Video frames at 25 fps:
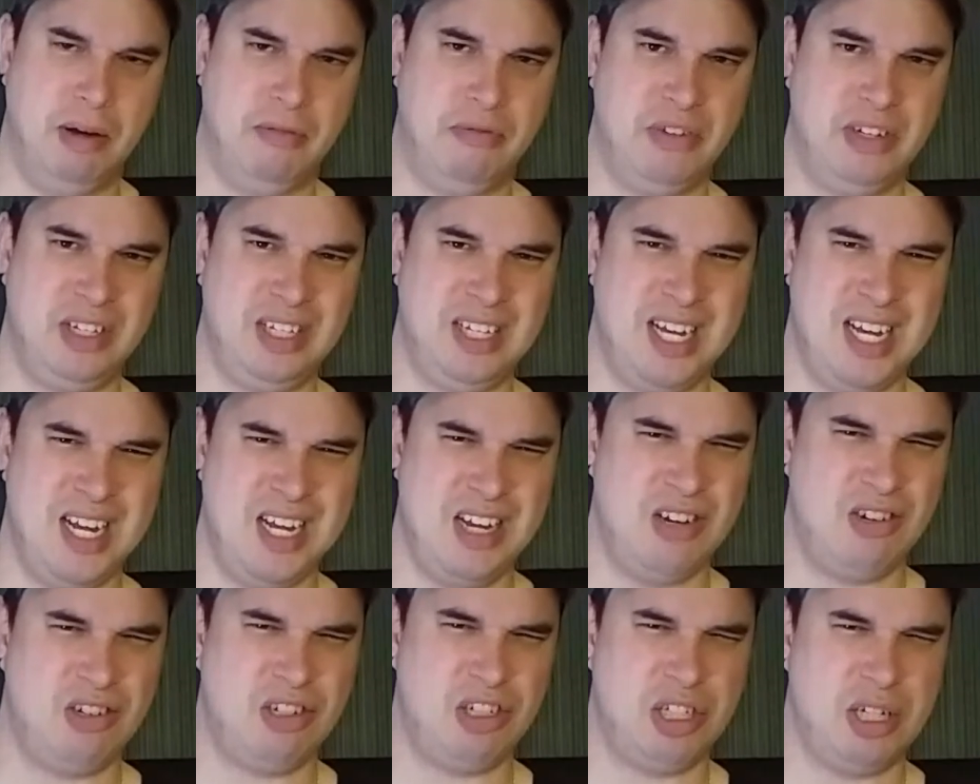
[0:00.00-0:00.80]
muffin
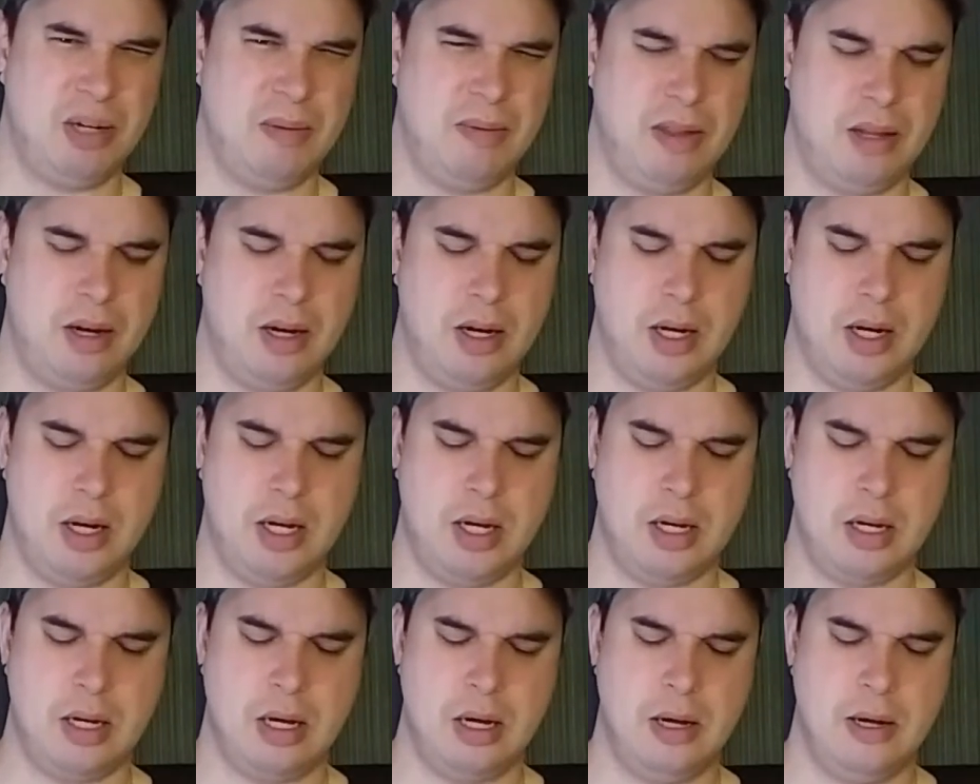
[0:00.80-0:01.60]
cake or something like
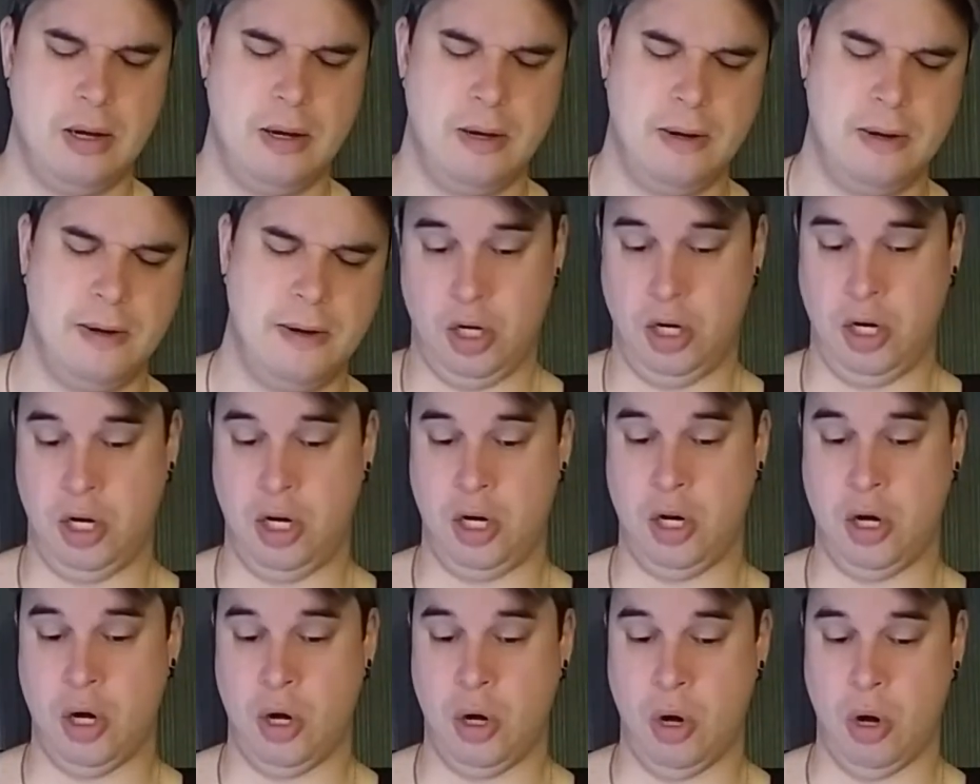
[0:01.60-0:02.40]
that.
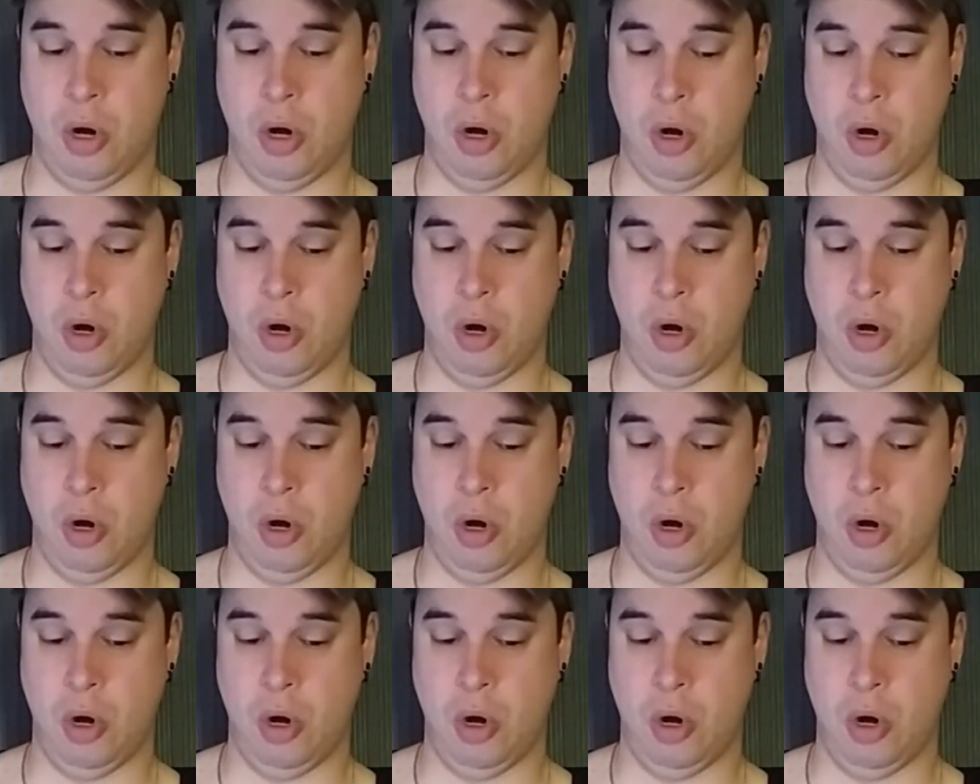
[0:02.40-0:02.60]
No.